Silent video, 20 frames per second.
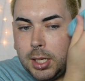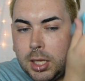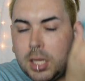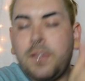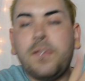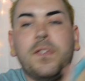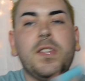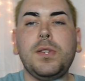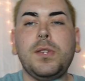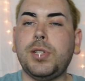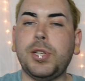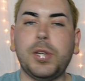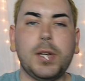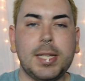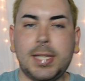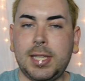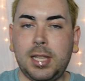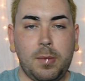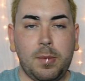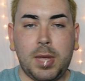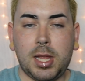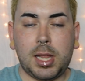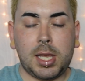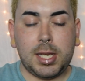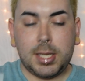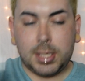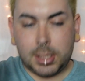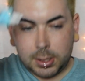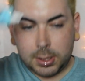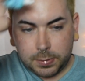the future is
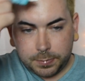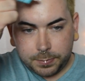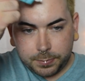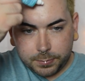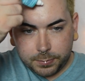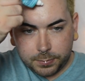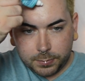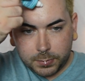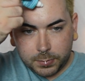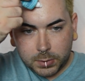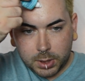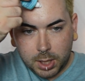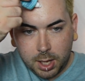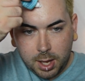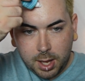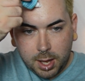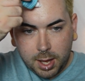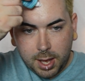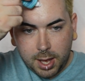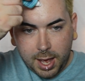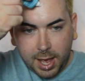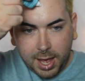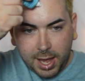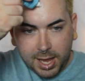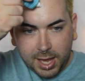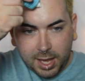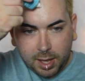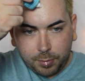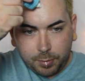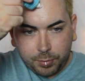limitless. I
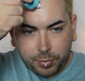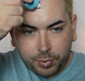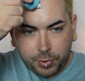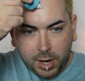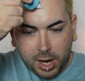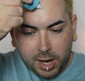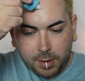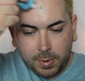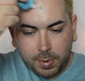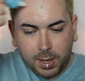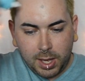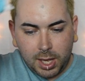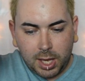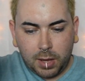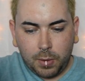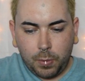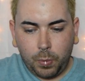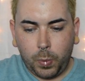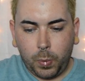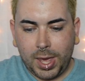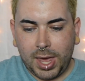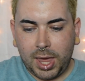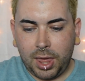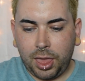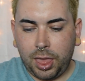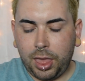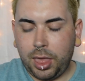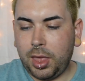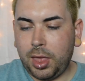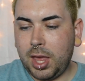am priming with
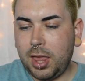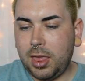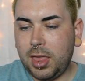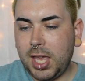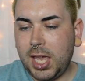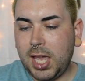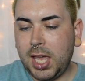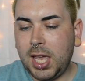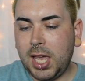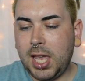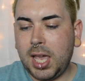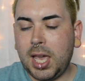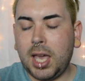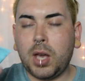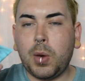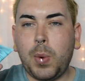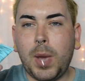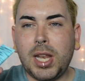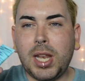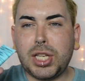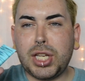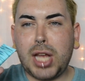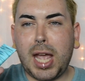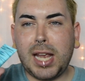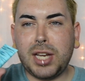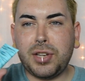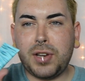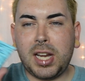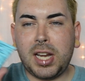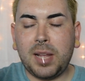the Quench
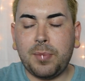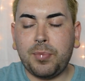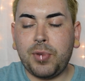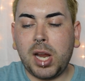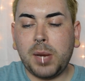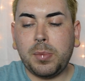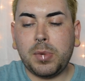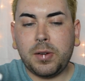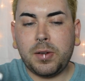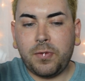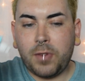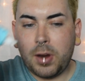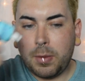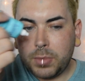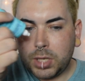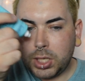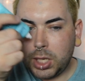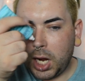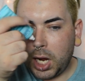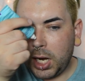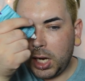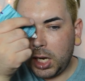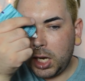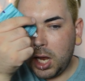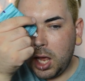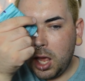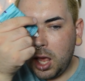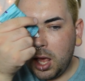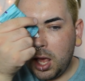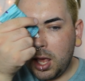Hydrating Primer from Tarte.
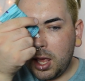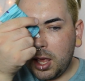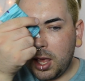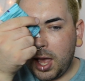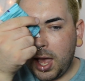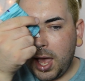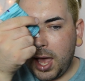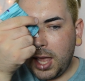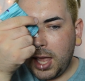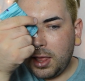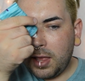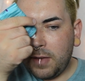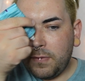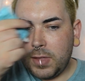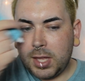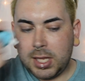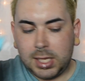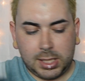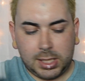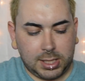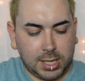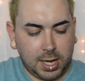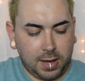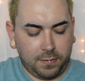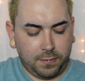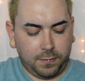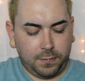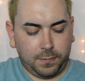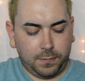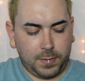I love this
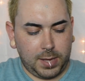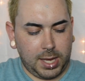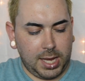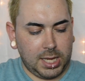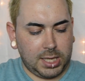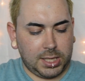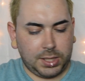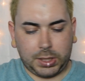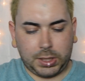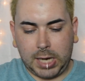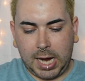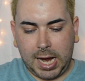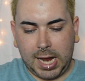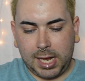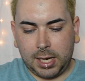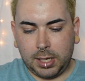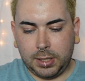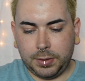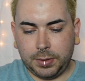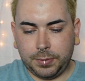stuff. It's great.